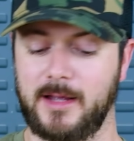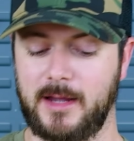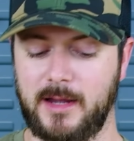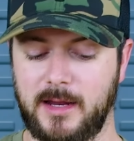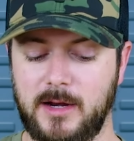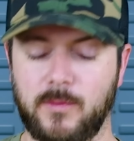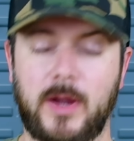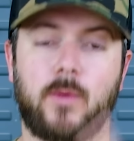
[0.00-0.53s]

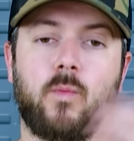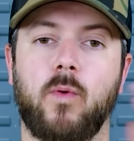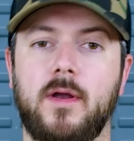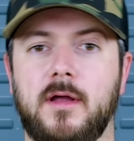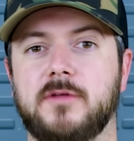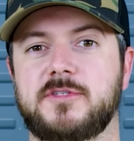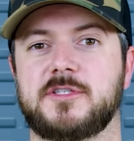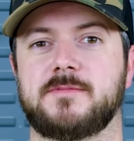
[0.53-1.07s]
Anyway,
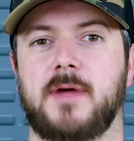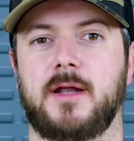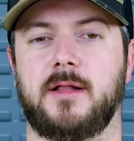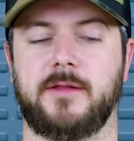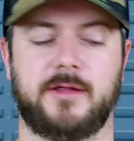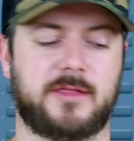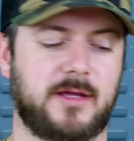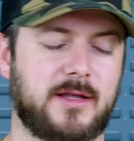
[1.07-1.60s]
what else is
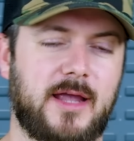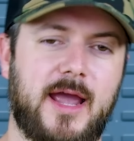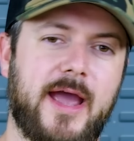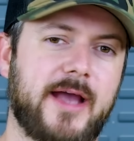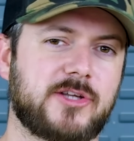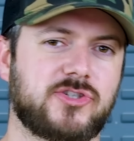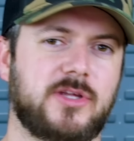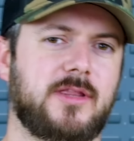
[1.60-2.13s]
monolithic?
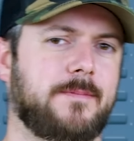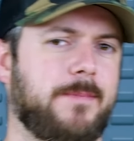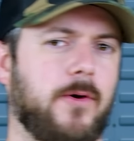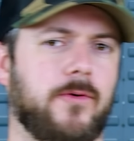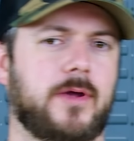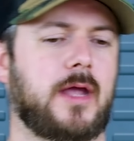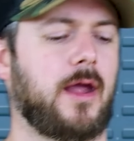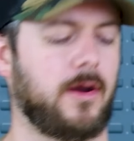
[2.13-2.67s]
Actually, the
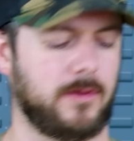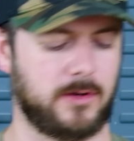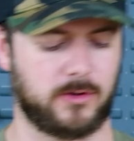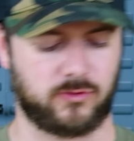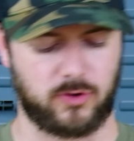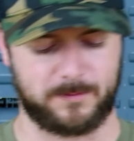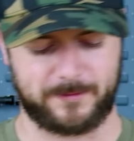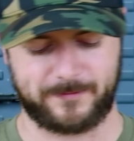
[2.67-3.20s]
bolt carrier
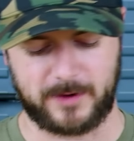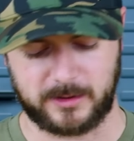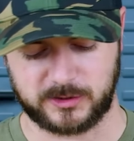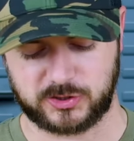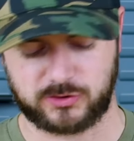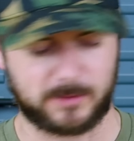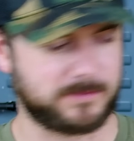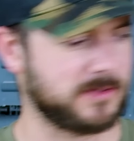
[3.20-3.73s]
group. If I were to strip